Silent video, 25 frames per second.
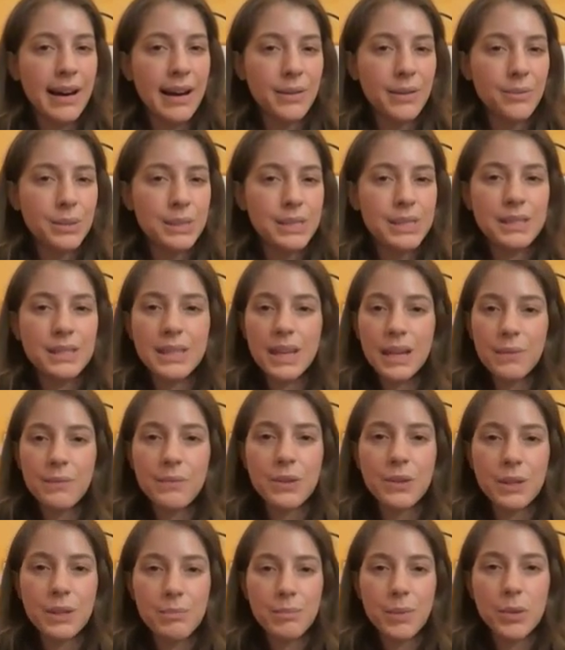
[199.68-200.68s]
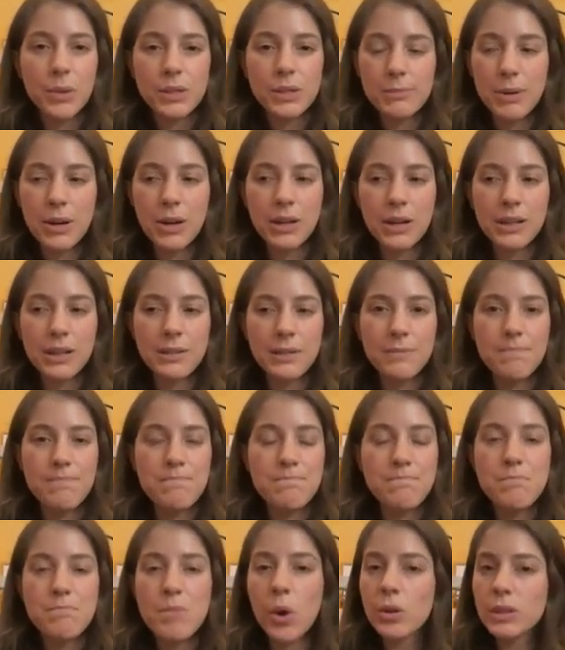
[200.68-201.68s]
I would say for the most part,
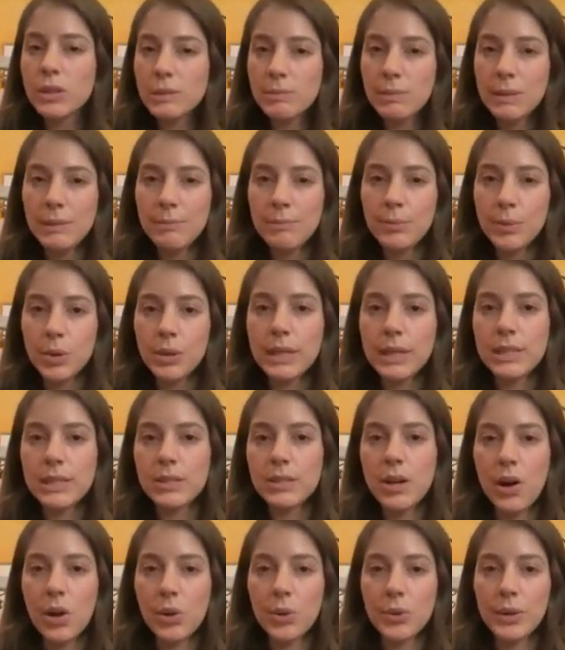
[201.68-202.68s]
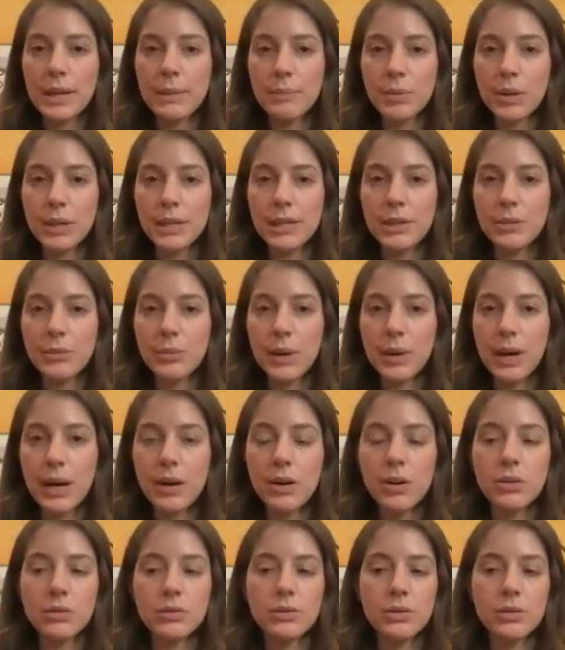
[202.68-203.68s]
most people can tolerate pretty
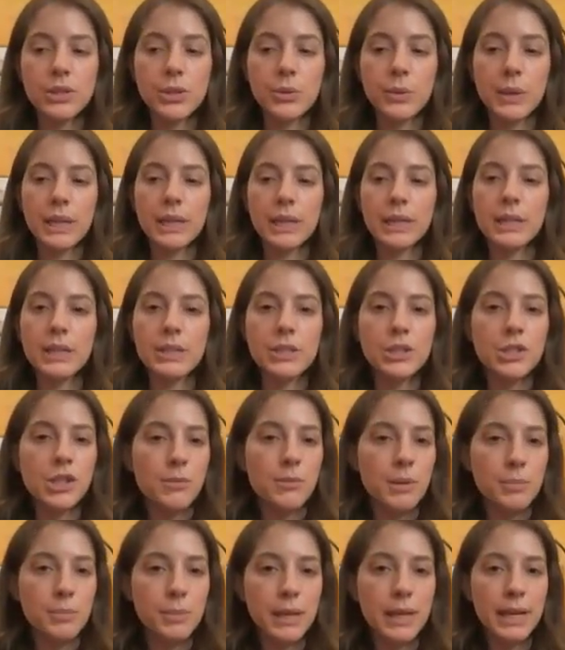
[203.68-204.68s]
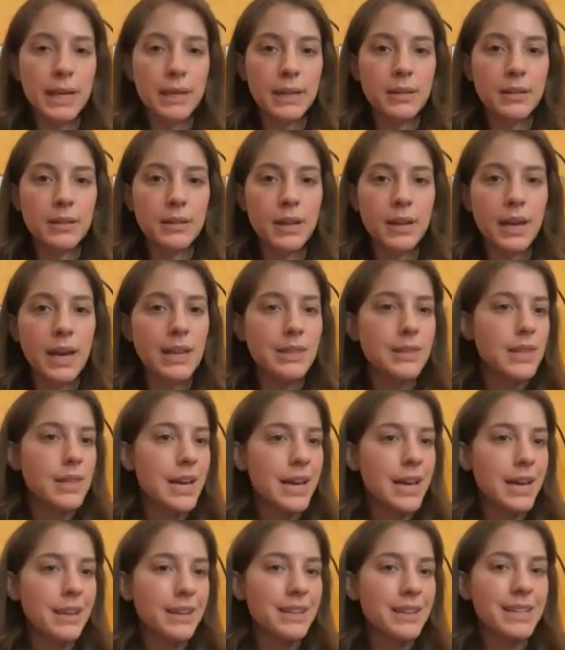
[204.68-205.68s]
well doing a dermaplane and
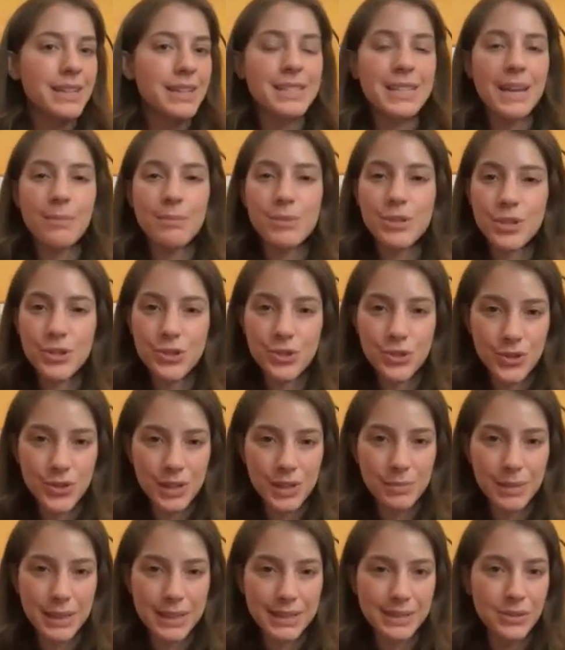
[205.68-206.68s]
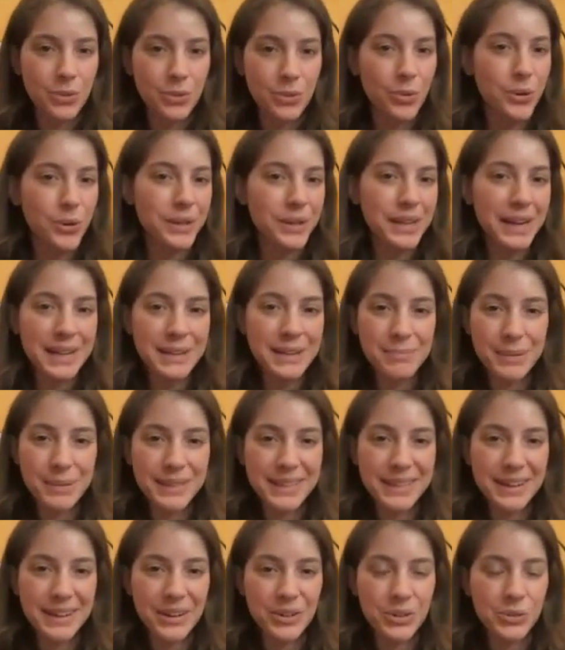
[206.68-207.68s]
then a temperature treatment or an
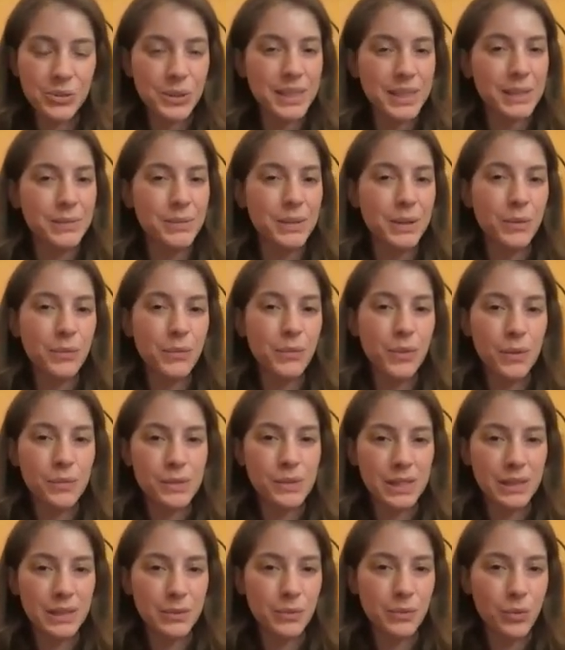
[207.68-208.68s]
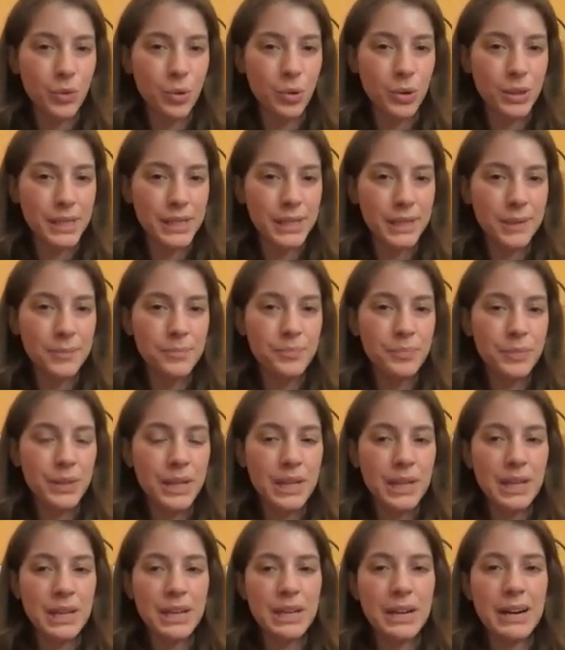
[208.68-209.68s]
IPL or even a 1540.
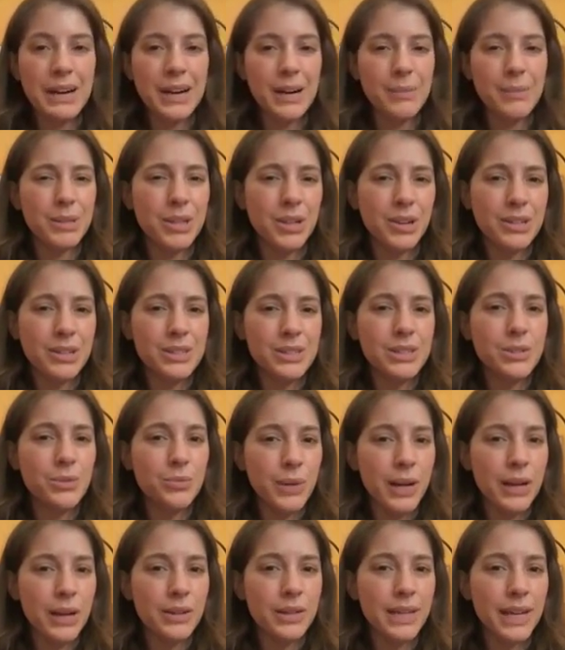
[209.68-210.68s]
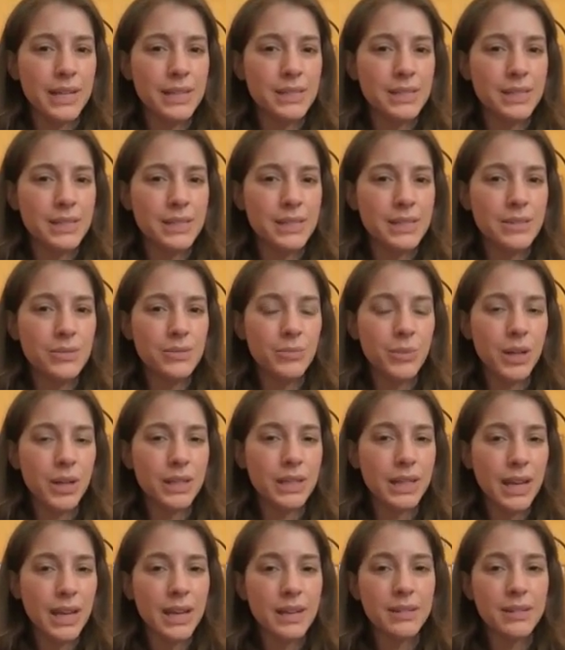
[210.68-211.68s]
There are just the rare cases where,
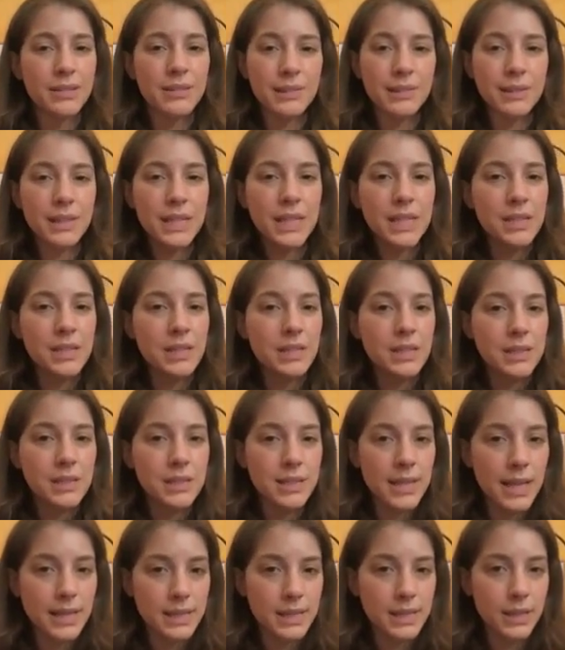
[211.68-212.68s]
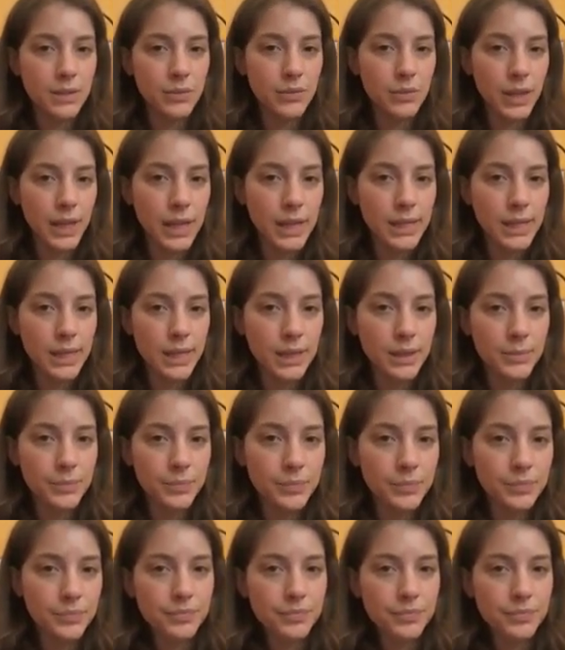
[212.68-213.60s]
again, sensitive lady.